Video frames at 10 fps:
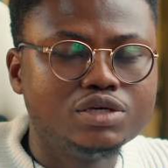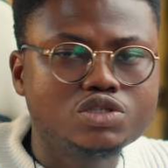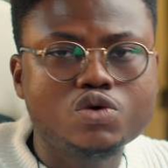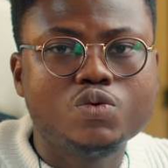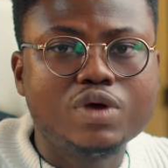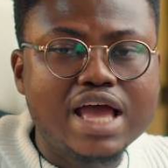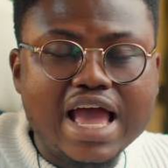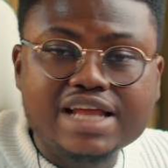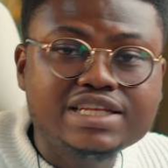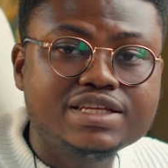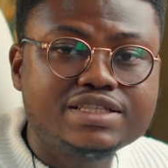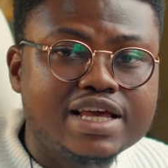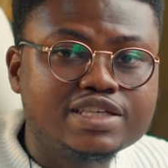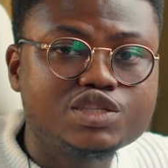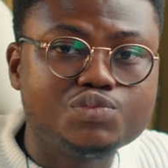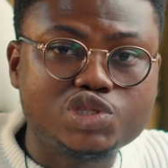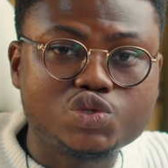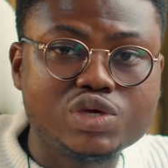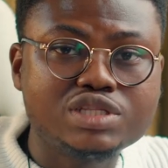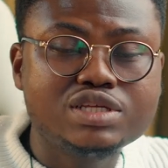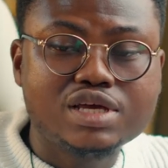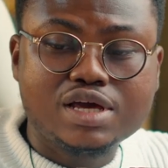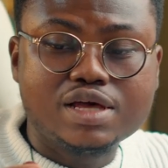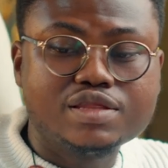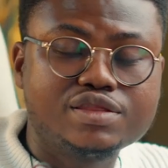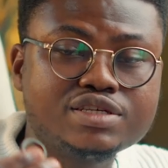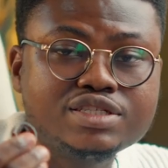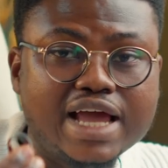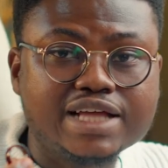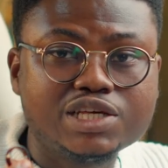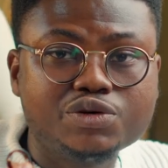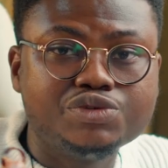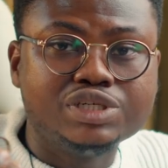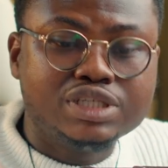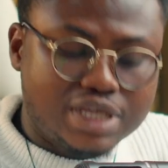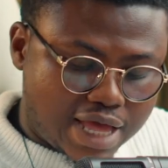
So I did a test between this itelRing